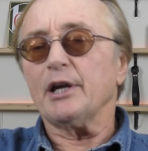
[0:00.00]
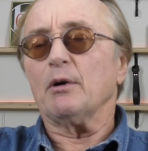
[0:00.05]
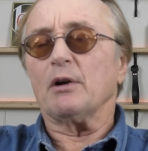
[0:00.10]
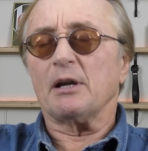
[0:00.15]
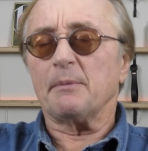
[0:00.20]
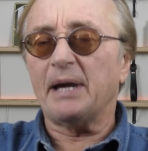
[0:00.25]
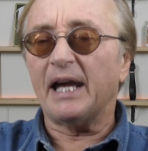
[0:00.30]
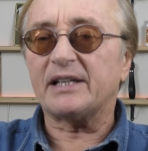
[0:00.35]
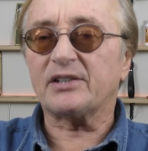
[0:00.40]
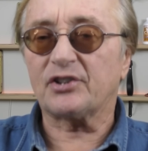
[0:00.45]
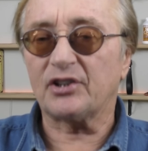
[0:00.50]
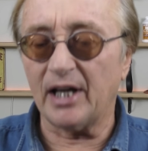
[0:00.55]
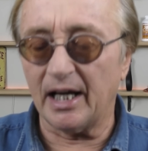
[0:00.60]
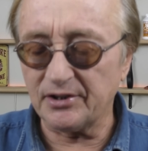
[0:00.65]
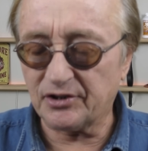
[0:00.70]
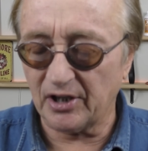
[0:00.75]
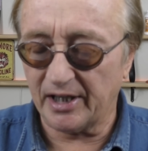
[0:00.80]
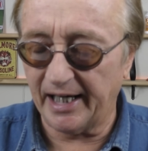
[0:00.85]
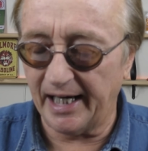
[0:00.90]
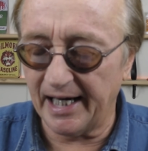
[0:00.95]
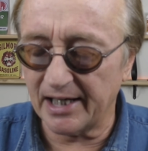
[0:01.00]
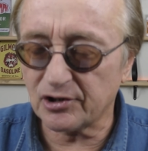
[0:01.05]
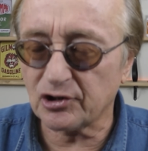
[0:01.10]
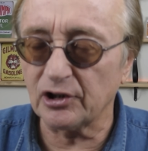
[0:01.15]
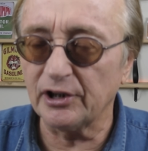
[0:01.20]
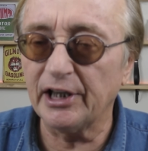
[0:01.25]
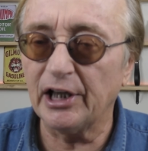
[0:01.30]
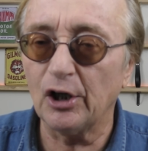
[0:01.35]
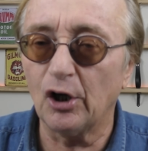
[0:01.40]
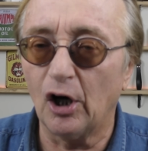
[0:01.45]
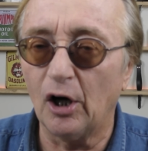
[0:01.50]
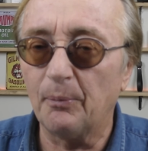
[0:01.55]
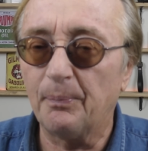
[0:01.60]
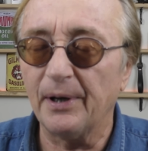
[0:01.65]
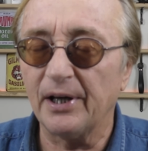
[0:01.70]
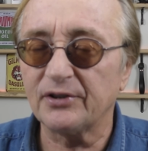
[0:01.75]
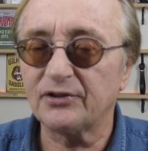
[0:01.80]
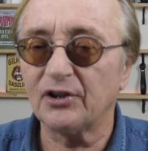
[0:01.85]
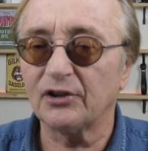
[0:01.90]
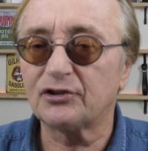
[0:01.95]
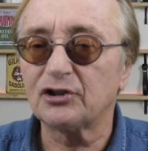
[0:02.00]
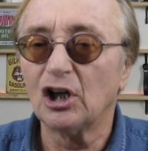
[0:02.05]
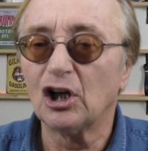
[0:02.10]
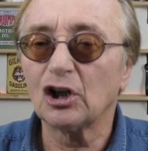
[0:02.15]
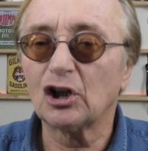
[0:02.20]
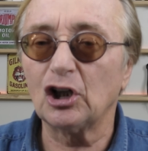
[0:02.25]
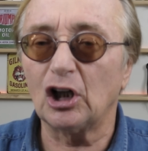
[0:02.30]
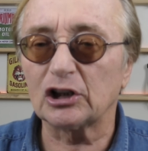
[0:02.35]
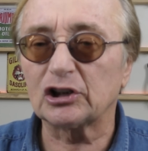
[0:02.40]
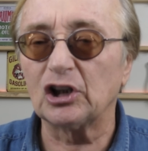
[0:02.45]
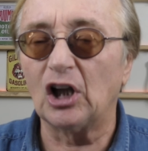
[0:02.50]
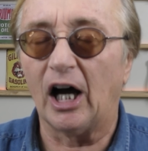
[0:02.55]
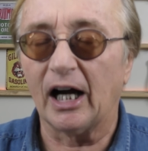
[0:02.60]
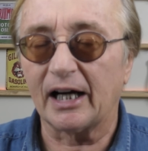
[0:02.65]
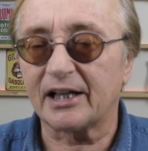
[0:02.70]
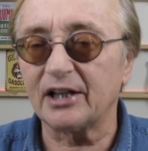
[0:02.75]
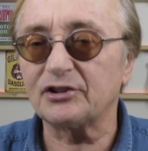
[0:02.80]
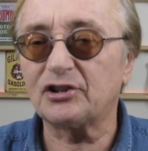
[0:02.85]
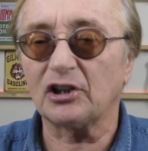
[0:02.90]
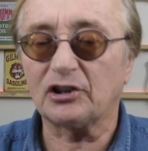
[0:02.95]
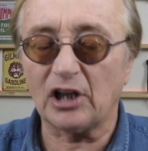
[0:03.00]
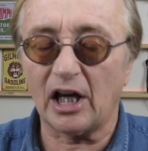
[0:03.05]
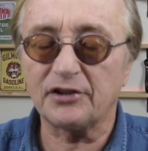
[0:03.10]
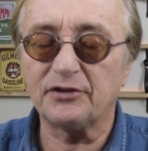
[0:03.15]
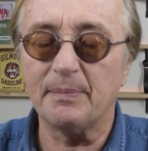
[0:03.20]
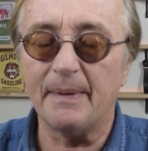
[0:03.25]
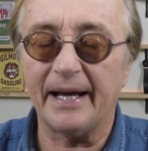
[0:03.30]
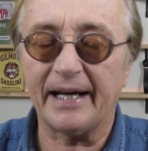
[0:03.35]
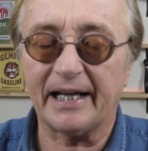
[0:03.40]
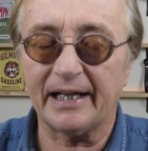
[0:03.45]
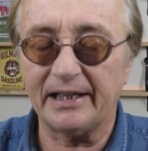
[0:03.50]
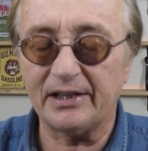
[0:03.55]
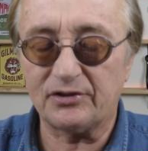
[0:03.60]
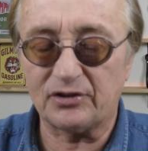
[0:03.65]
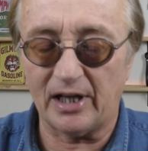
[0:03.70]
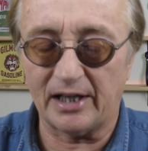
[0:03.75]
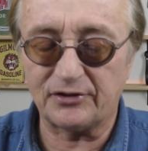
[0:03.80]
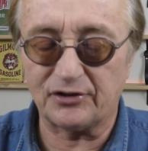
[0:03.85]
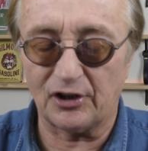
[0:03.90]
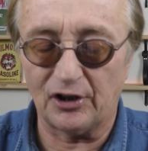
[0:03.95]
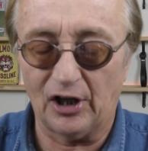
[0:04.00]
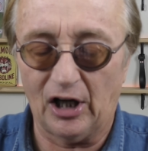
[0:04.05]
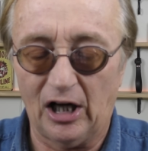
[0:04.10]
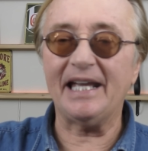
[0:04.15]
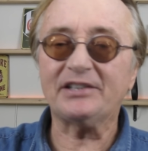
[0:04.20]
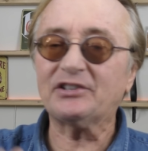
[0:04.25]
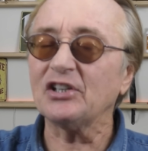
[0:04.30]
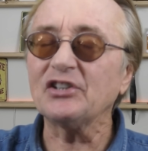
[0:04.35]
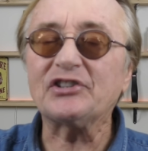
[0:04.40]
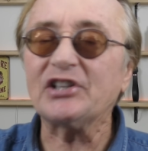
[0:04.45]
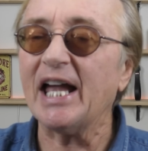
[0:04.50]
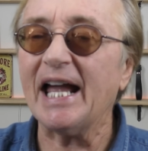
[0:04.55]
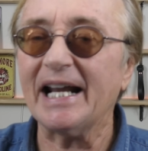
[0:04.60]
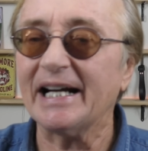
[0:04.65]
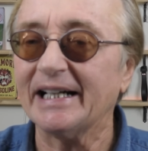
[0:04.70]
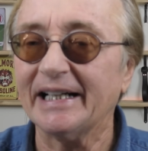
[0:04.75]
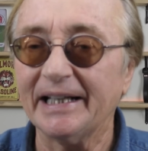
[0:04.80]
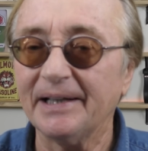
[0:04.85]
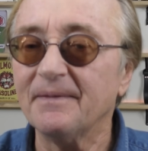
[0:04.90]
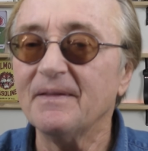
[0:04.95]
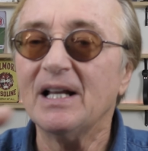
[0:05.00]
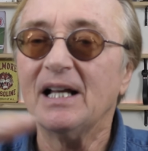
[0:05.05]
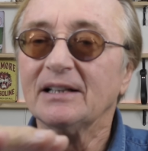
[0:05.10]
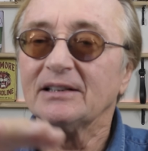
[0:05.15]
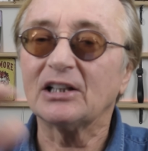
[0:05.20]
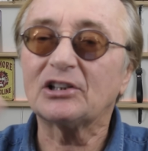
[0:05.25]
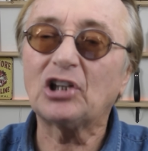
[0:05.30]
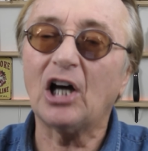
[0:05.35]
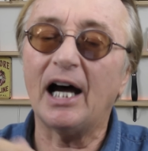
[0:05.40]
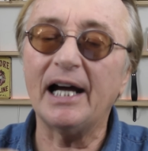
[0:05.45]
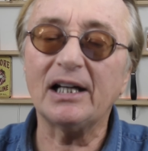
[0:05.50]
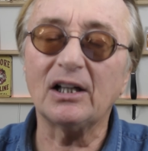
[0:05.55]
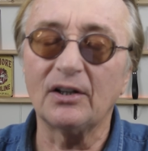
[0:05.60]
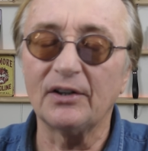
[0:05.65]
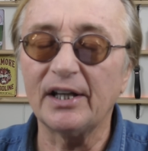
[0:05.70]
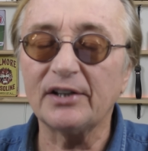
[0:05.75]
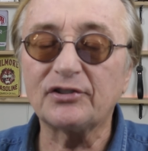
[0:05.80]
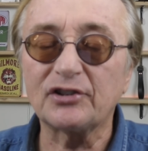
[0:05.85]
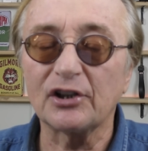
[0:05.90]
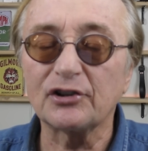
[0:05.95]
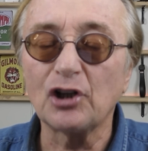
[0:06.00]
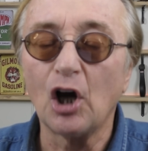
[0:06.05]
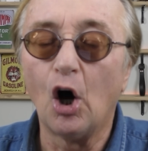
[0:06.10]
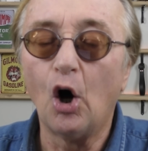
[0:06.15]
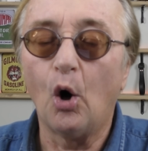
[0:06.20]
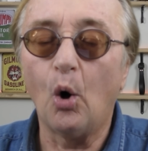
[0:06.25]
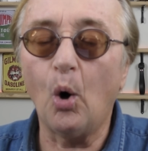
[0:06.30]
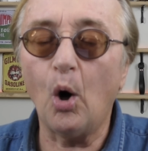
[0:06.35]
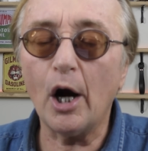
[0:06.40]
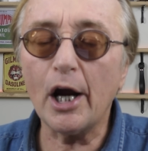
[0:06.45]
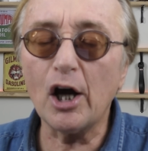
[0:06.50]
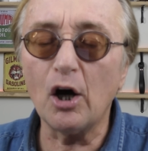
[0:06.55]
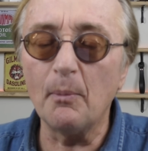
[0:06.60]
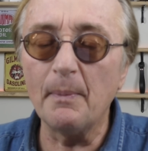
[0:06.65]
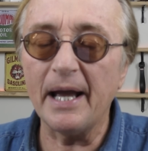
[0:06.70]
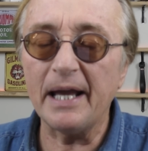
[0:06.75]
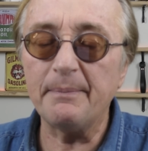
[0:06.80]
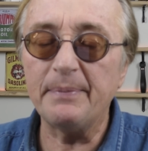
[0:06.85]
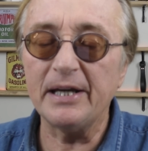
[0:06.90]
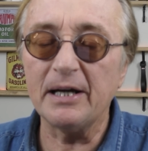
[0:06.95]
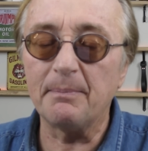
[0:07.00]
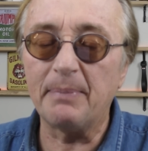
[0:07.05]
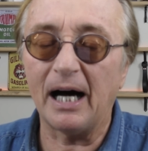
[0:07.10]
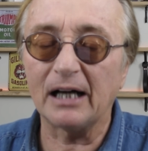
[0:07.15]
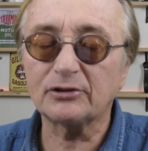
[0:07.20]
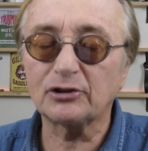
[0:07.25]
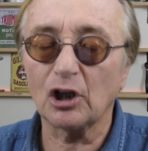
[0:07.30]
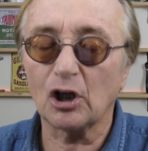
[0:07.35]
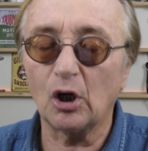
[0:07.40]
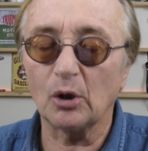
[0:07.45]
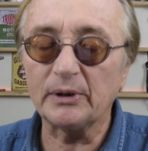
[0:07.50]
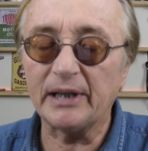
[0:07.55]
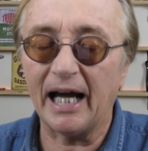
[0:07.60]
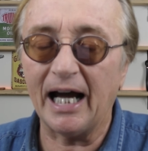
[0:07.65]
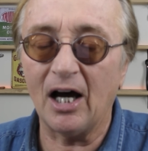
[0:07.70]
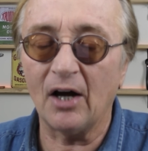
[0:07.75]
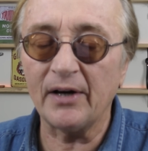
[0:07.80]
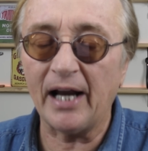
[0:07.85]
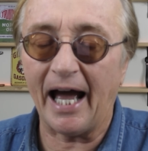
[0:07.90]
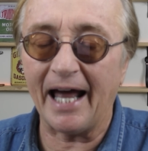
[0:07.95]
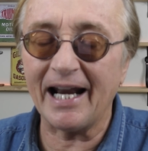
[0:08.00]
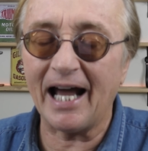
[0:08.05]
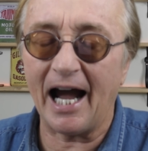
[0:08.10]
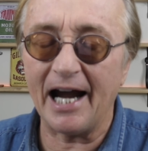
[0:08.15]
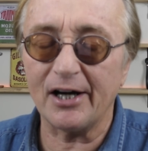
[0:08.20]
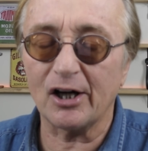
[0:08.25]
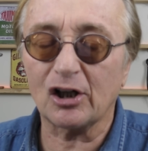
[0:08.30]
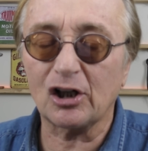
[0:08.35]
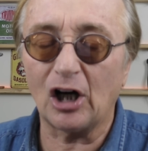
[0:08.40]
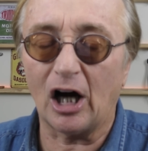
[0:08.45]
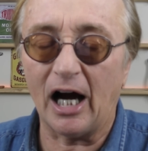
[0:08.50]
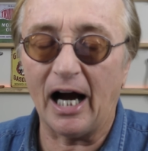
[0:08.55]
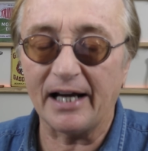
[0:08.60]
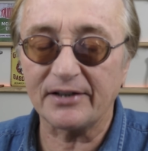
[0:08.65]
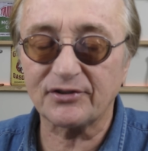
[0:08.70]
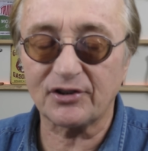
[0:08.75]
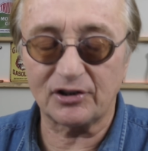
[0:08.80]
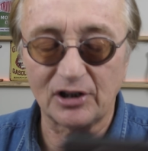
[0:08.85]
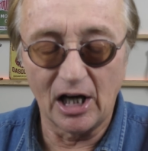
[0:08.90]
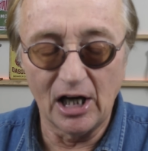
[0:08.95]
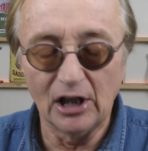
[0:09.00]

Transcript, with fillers: you want to make sense of gas in the oil business? Good luck, because it doesn't make any sense at all. It's insanity. The title of this is Oil May Be About to Go Down on Higher Costs.